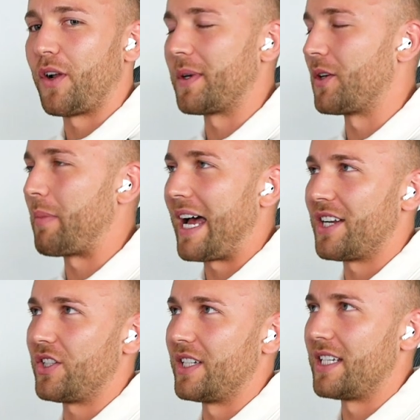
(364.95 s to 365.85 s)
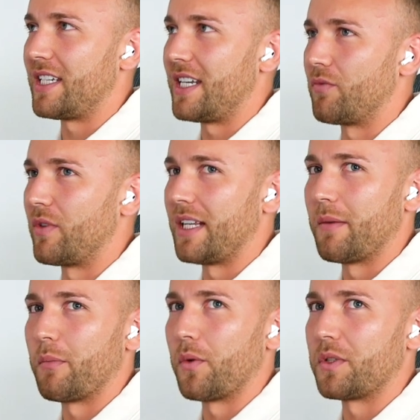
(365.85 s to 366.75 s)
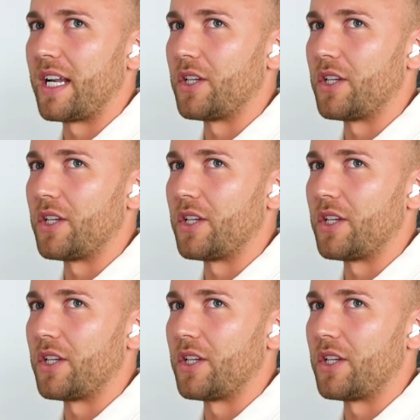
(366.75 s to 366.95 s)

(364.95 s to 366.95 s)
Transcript: following your passion is really important.